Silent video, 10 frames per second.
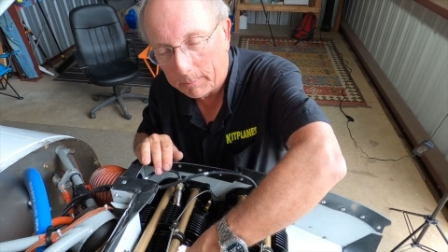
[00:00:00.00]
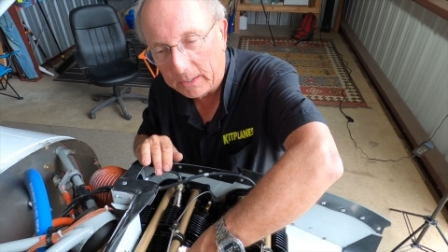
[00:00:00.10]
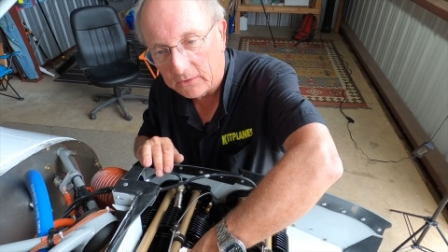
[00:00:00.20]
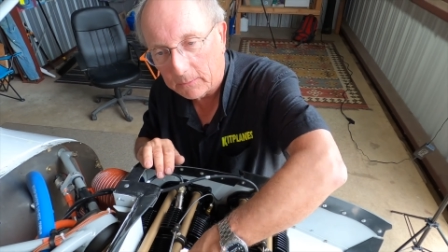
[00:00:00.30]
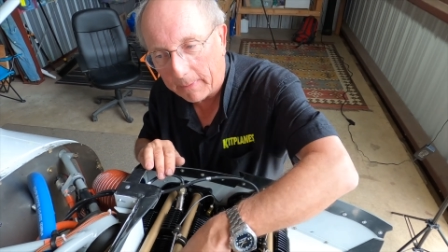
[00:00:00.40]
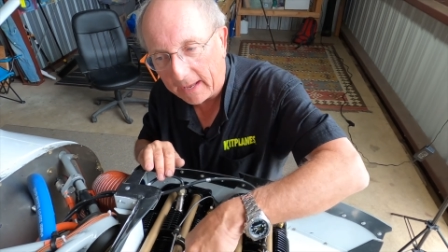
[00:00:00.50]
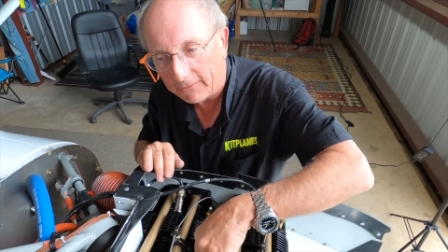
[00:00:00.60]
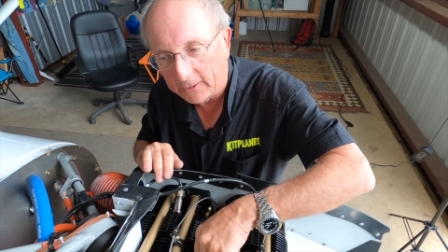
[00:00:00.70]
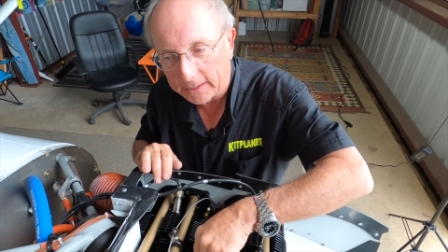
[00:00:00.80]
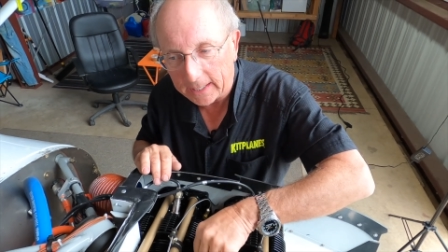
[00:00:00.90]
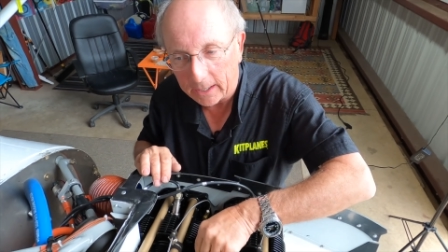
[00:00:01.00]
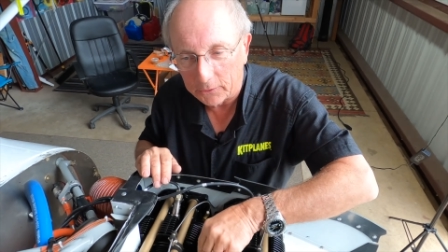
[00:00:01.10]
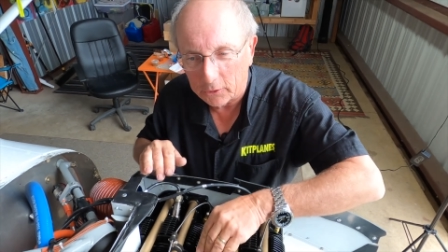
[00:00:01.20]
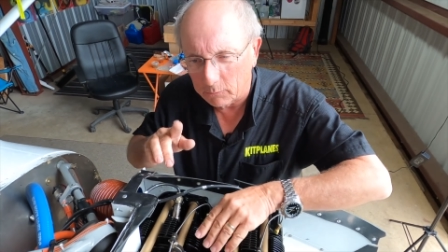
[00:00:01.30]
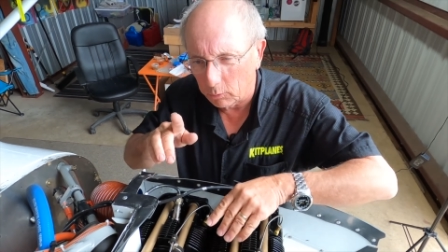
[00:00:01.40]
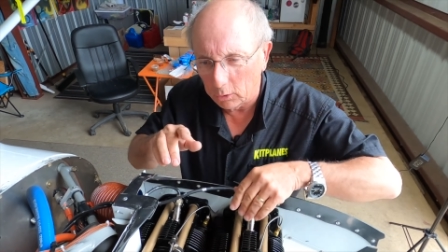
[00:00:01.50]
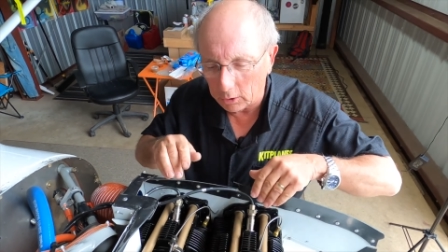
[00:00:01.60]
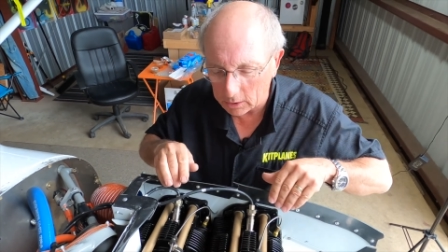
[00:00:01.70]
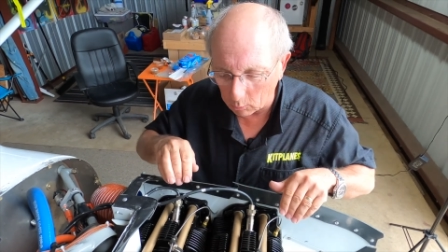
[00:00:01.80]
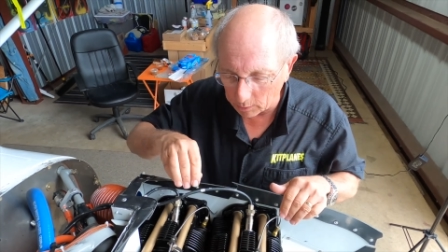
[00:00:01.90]
piece of baffling down there, and we'll
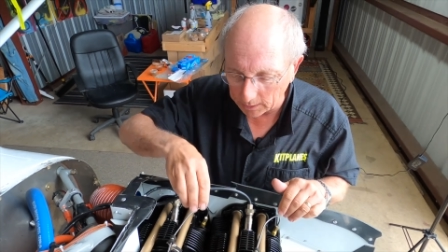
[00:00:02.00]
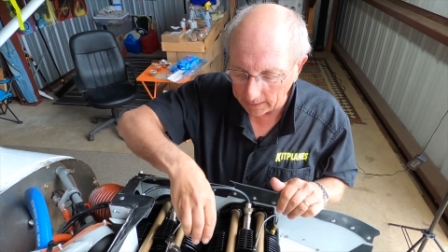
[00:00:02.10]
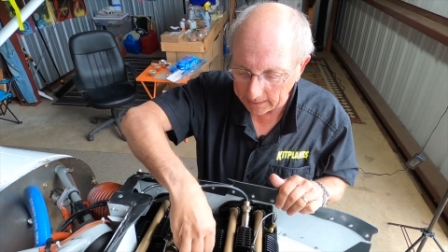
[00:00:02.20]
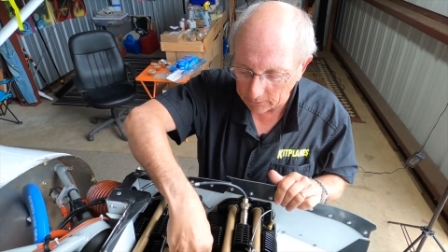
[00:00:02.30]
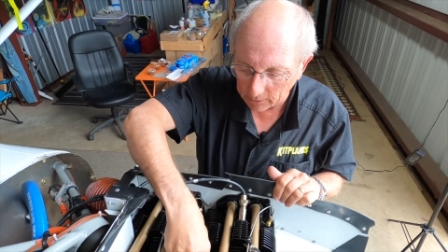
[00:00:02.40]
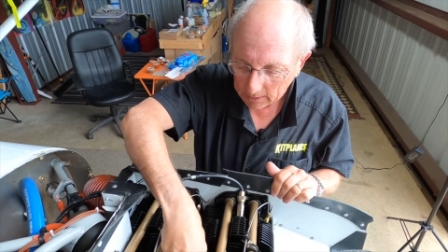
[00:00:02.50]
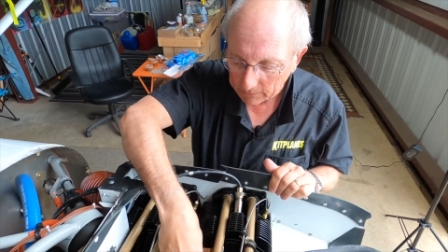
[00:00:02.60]
look at one later.